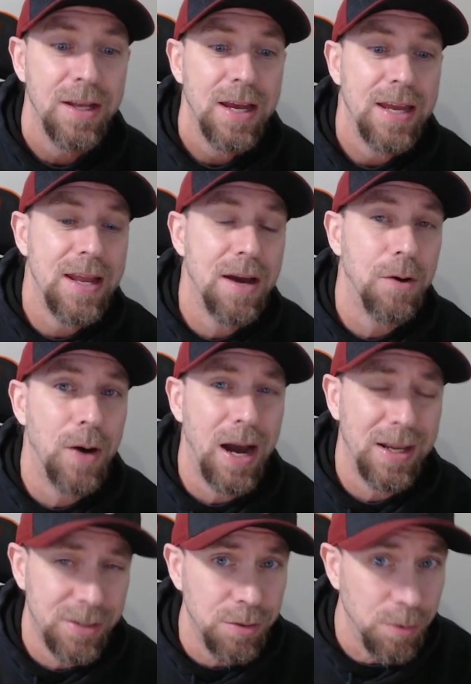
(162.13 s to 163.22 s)
Now,
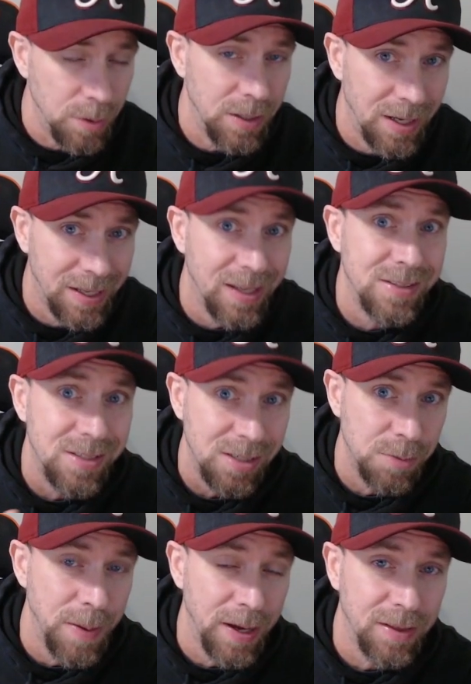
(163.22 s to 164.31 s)
I do, again,
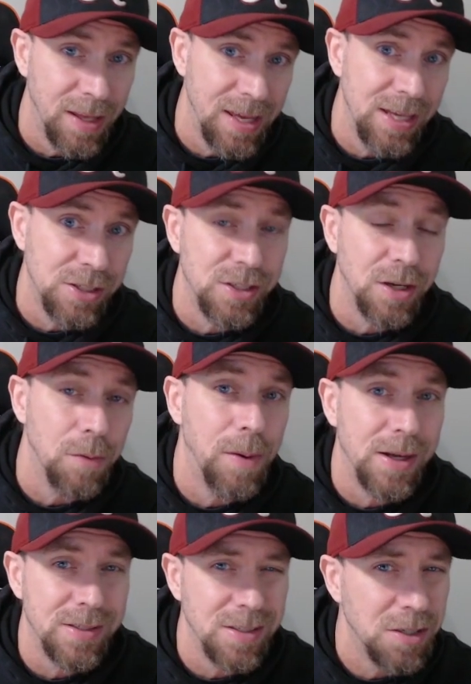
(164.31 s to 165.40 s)
suspect that each single
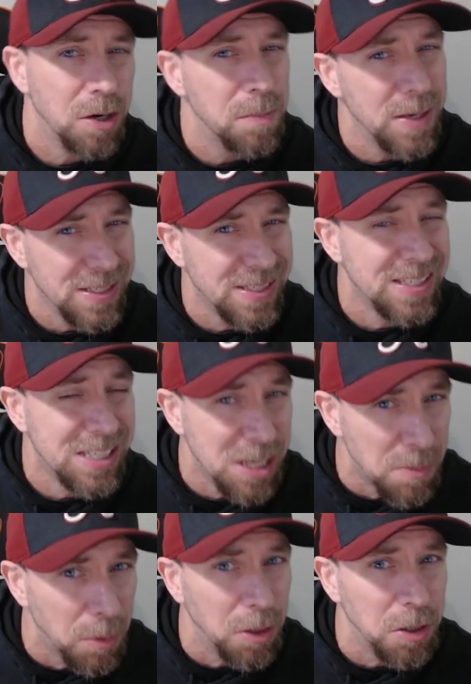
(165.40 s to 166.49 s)
boss is going to be
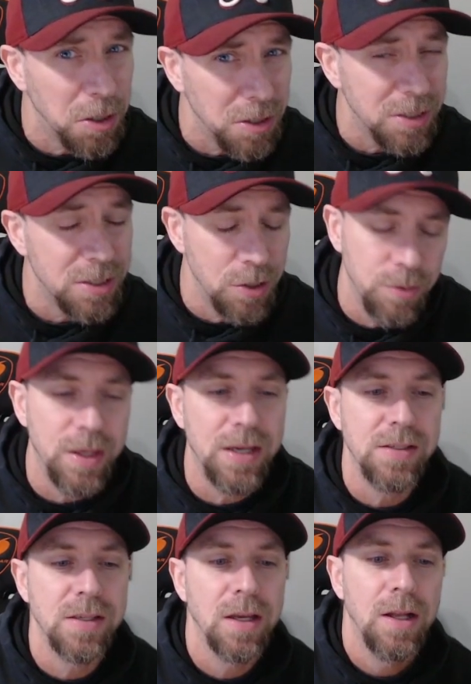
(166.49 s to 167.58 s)
similar to
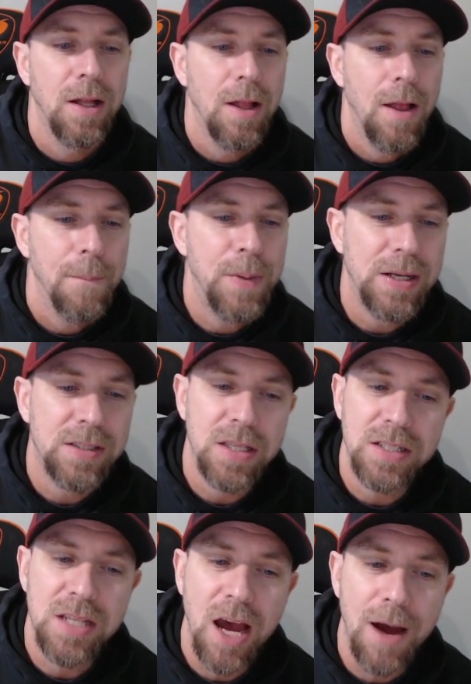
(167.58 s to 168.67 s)
this, but the
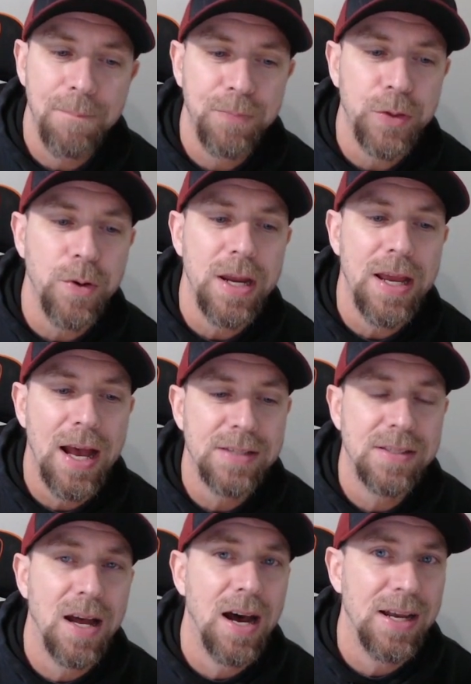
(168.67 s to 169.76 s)
top 3 has
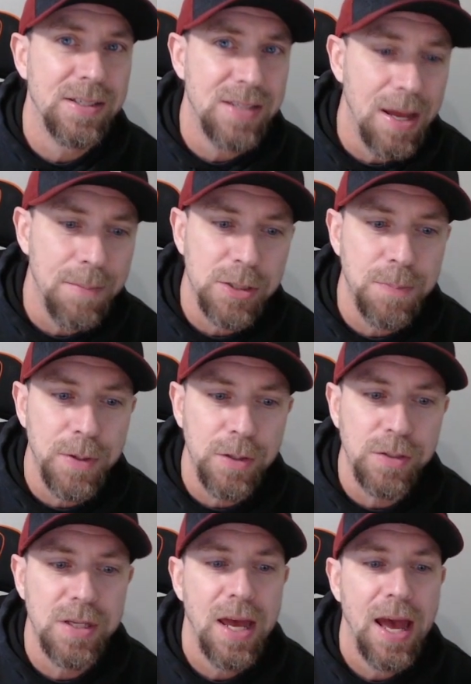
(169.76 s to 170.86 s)
the highest damage
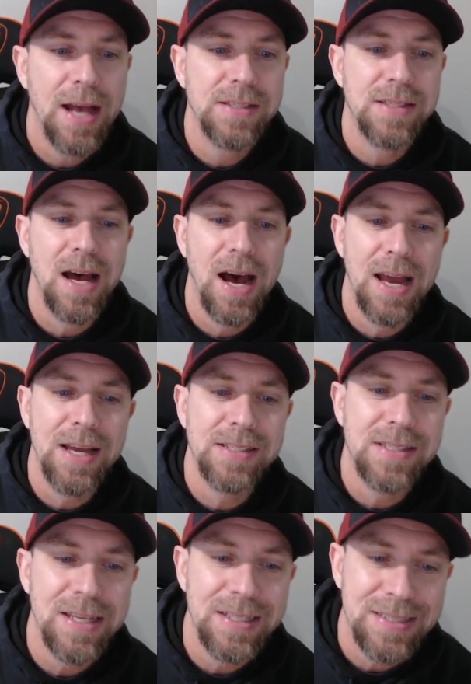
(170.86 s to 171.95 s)
boost, has the
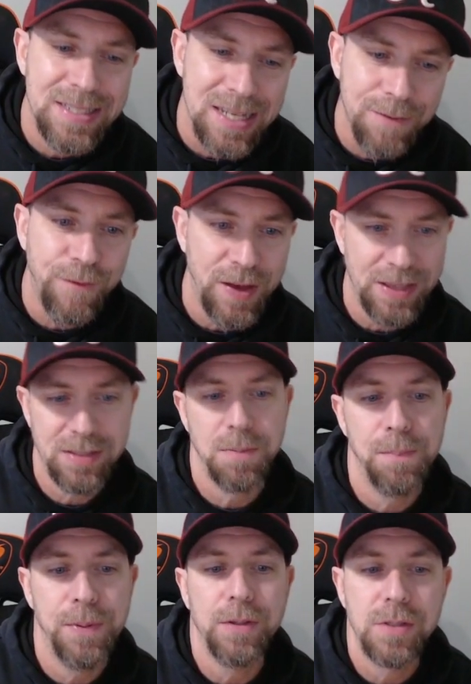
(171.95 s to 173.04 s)
highest defense
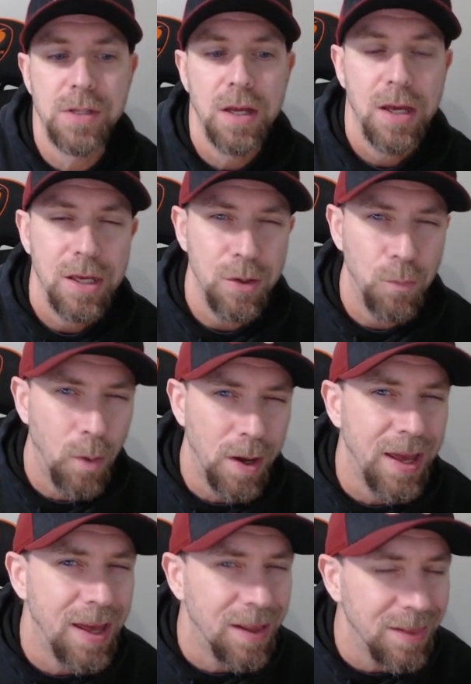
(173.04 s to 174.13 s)
boost. You want
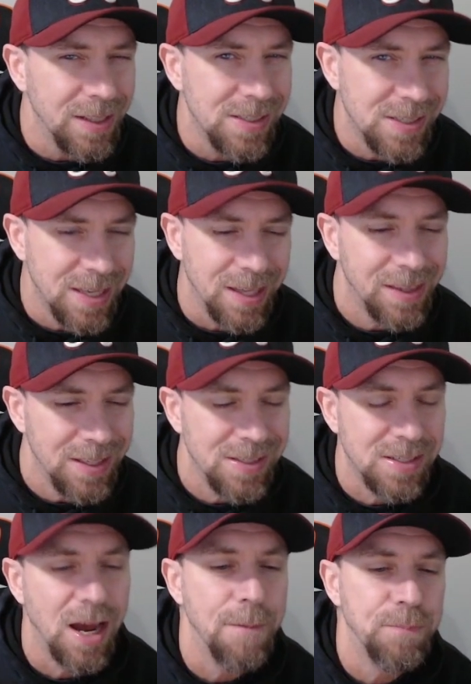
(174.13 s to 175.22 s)
to at least get these
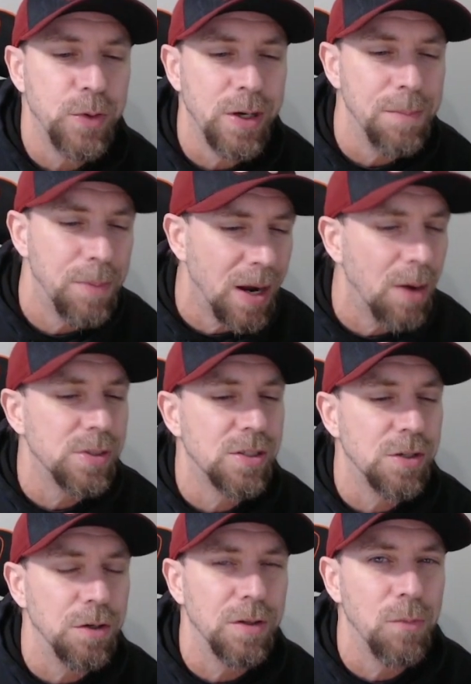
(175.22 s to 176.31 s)
top 3, but I would
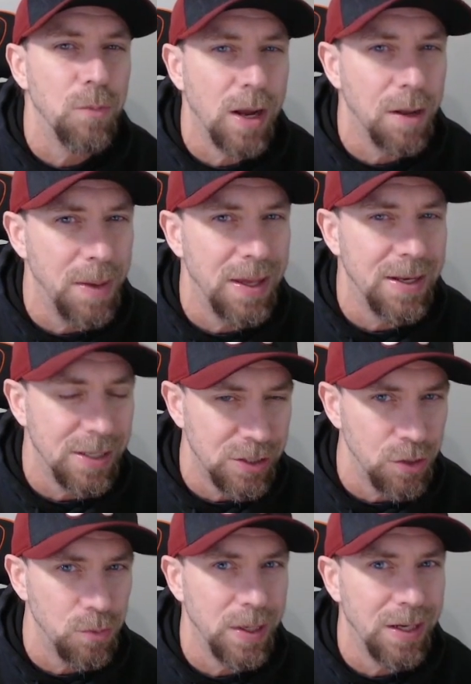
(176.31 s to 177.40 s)
certainly recommend
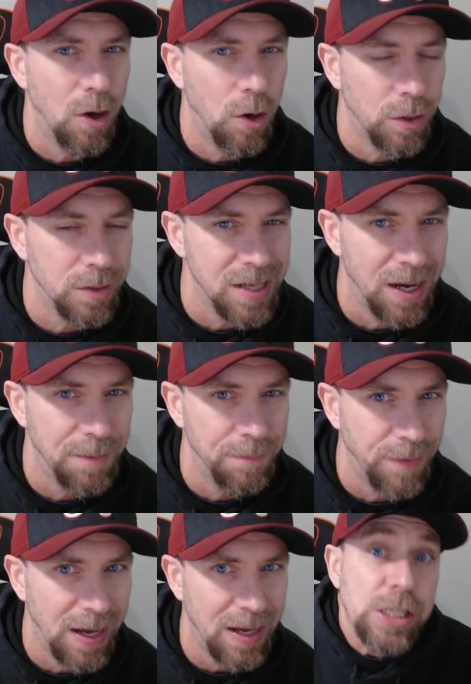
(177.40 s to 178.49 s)
doing all top
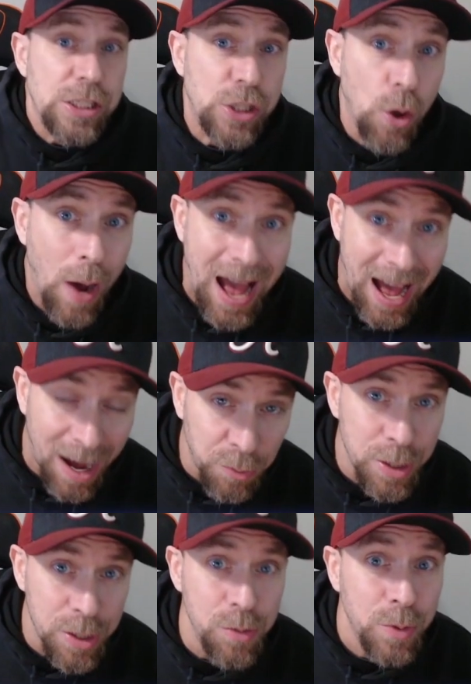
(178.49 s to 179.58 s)
5. So how
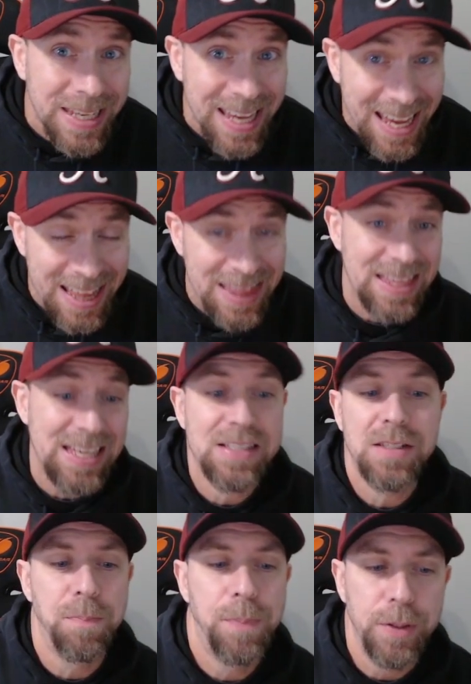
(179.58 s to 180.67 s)
do you get
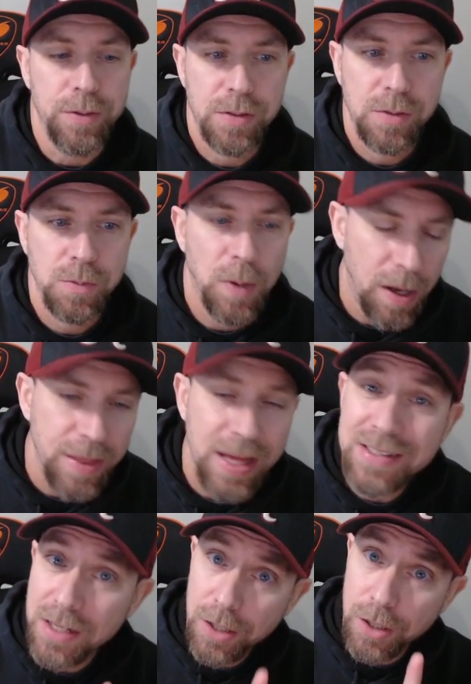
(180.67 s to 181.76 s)
these boosts? Well,
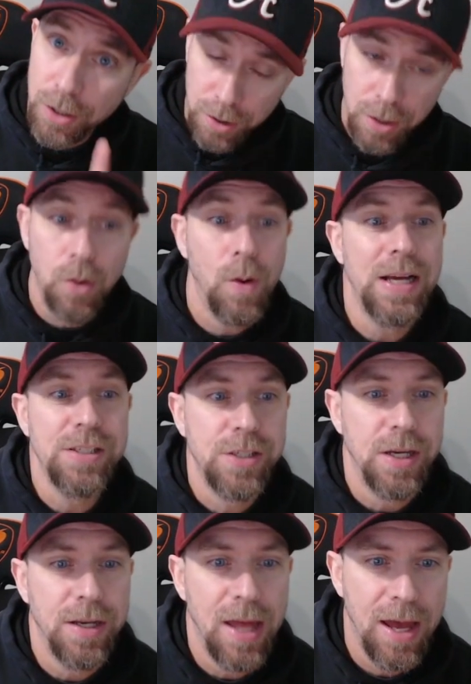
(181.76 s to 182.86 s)
that's a good
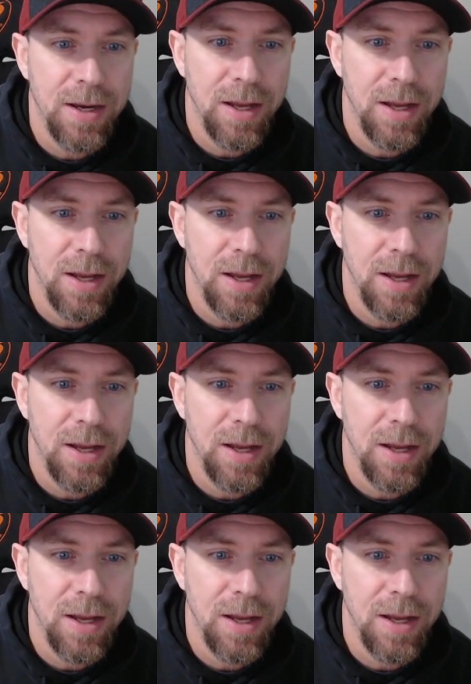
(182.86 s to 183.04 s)
question. And